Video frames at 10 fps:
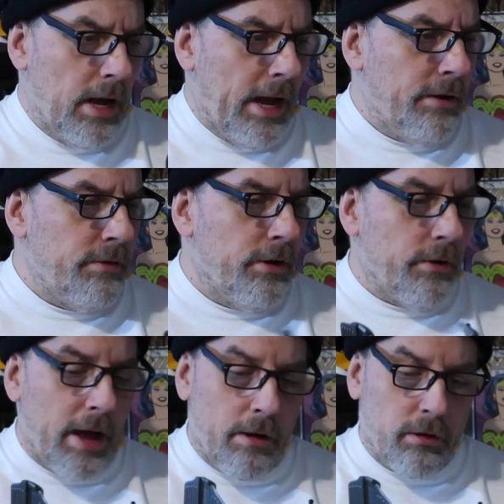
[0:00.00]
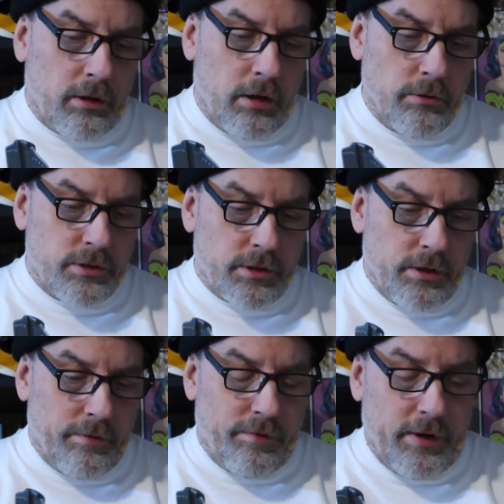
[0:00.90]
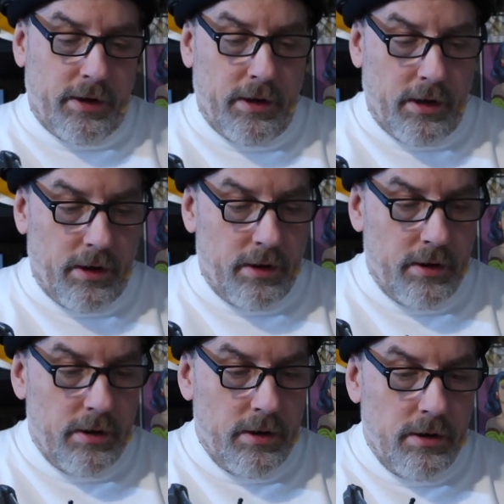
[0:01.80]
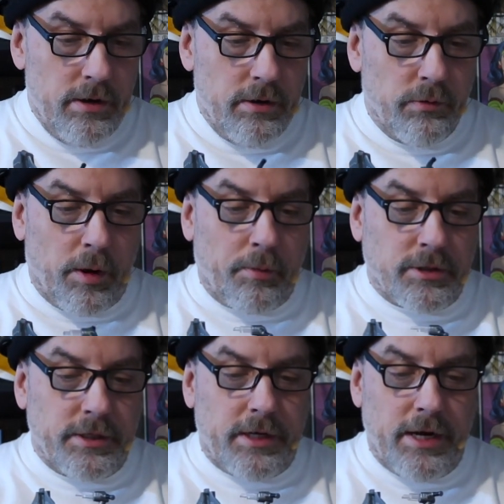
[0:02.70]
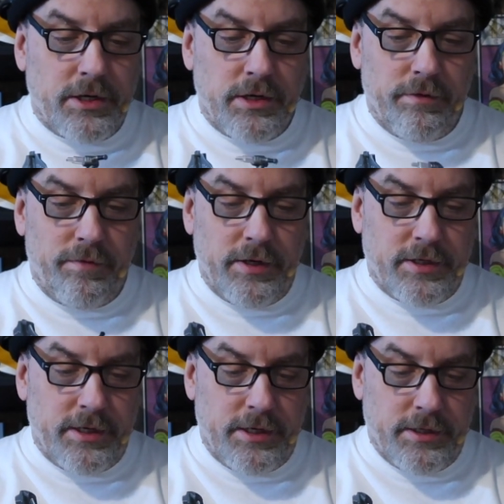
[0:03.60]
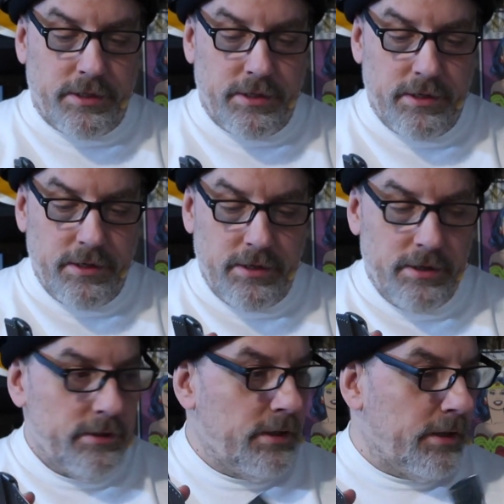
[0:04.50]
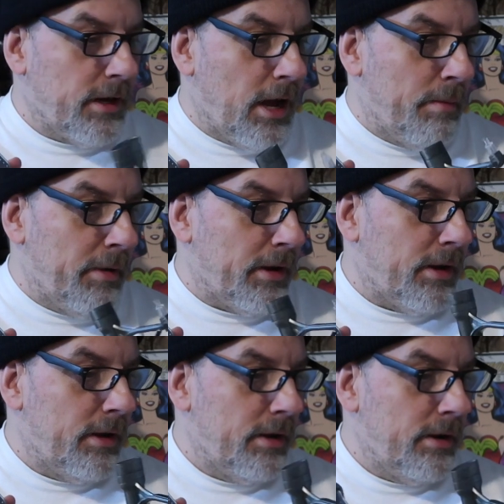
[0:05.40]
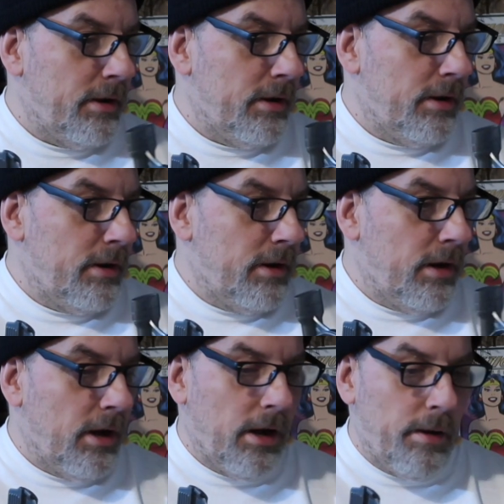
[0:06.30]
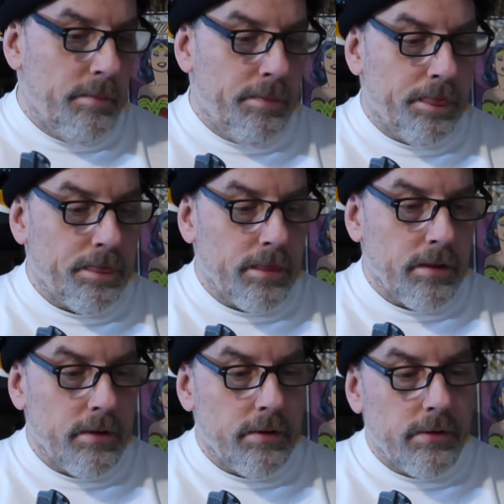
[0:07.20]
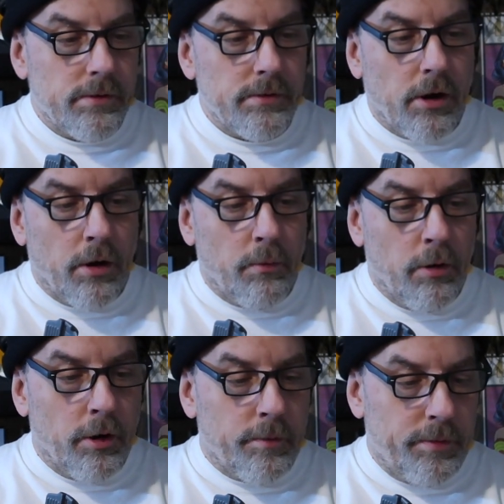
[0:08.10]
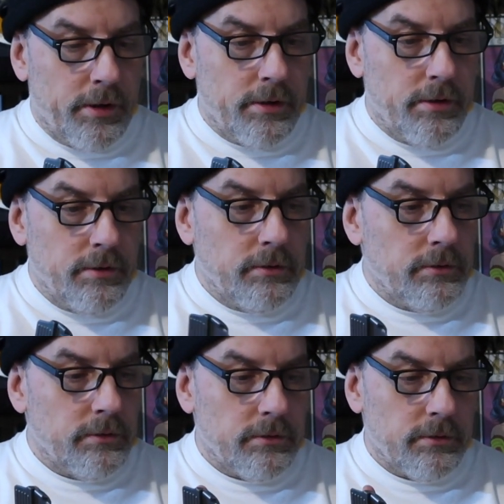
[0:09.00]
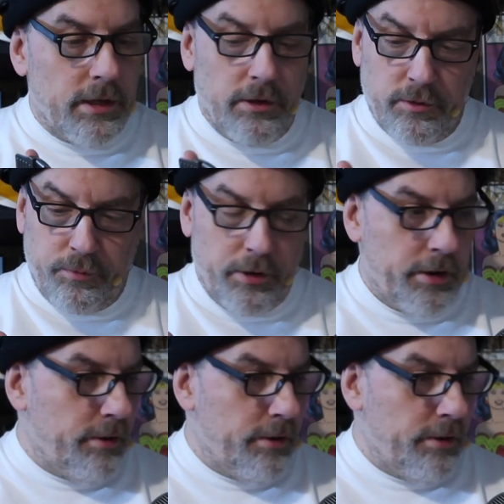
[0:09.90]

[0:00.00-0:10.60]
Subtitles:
I don't know how close of a representation of this is to the comic artwork, but it looks pretty